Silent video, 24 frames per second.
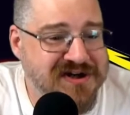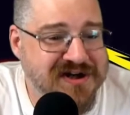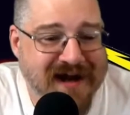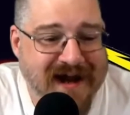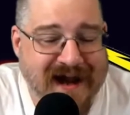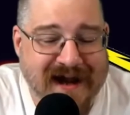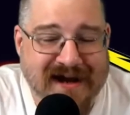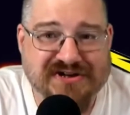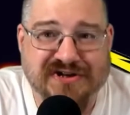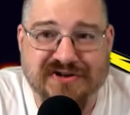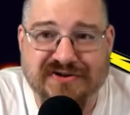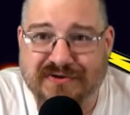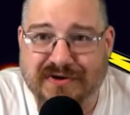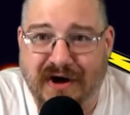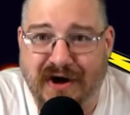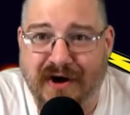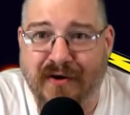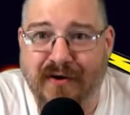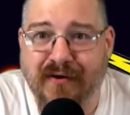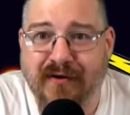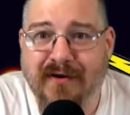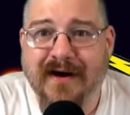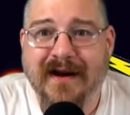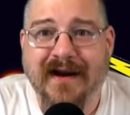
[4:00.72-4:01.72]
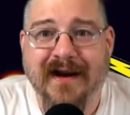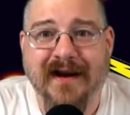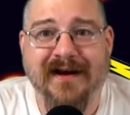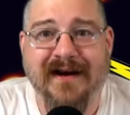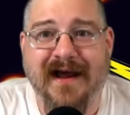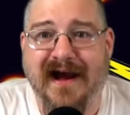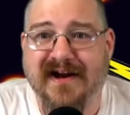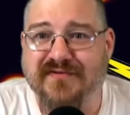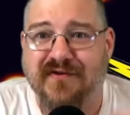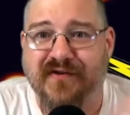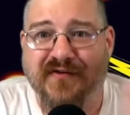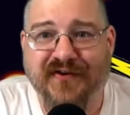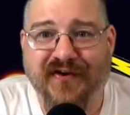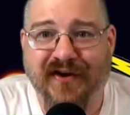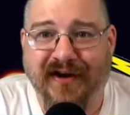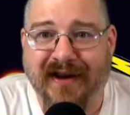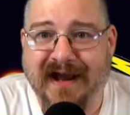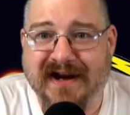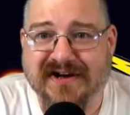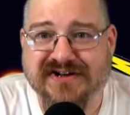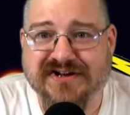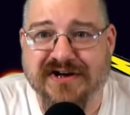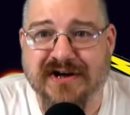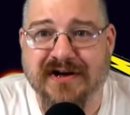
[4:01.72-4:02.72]
as you know, in natural
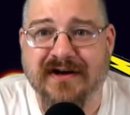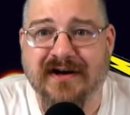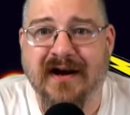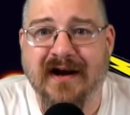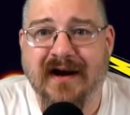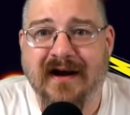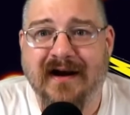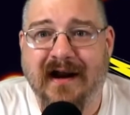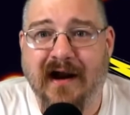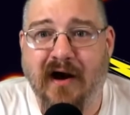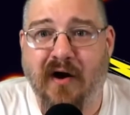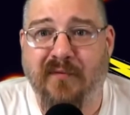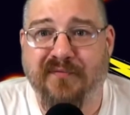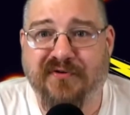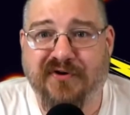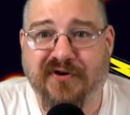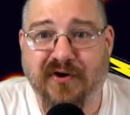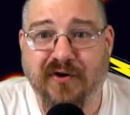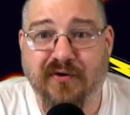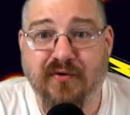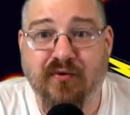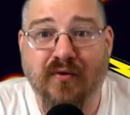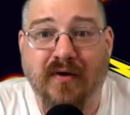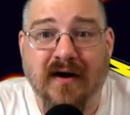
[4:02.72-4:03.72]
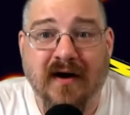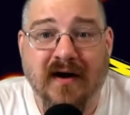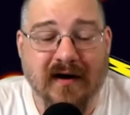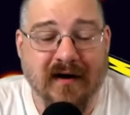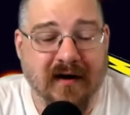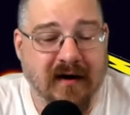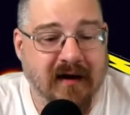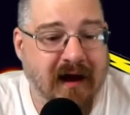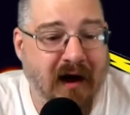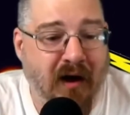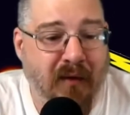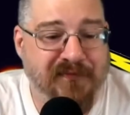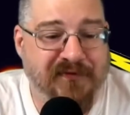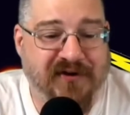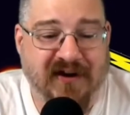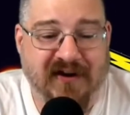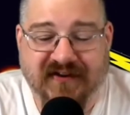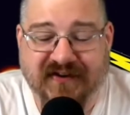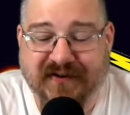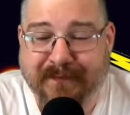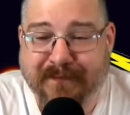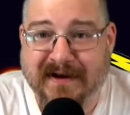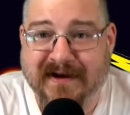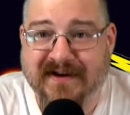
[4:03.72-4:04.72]
selection, helps a
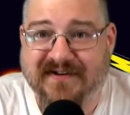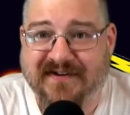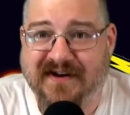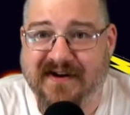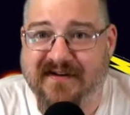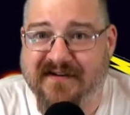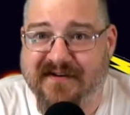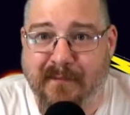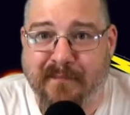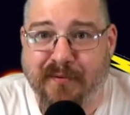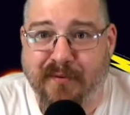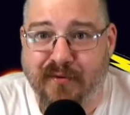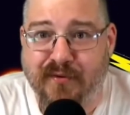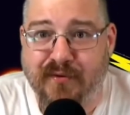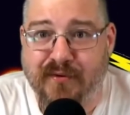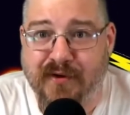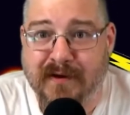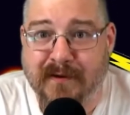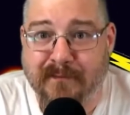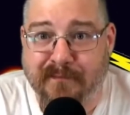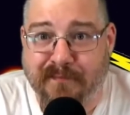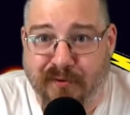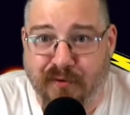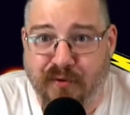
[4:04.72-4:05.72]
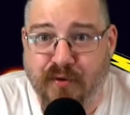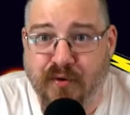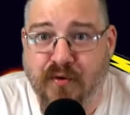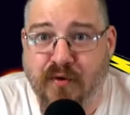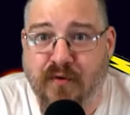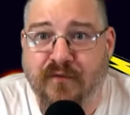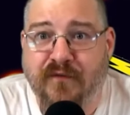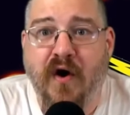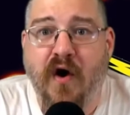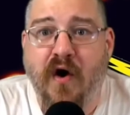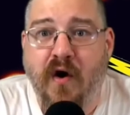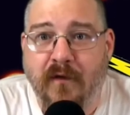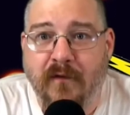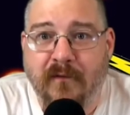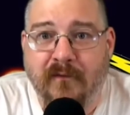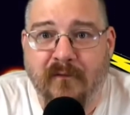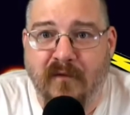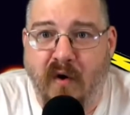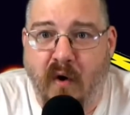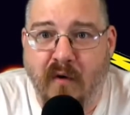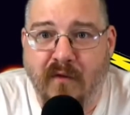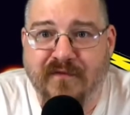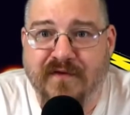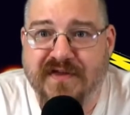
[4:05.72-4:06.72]
species improve
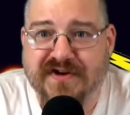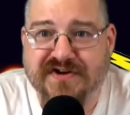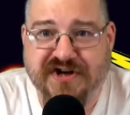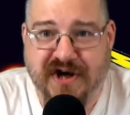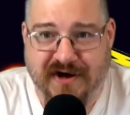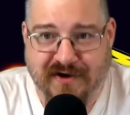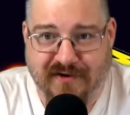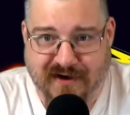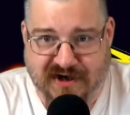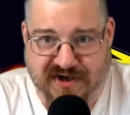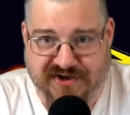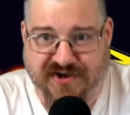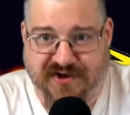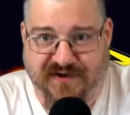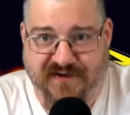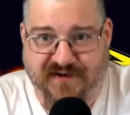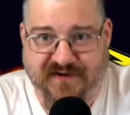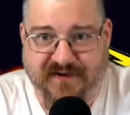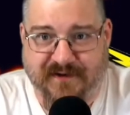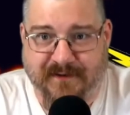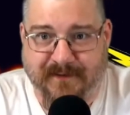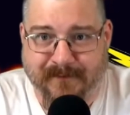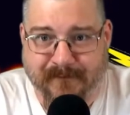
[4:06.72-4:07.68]
over the generations,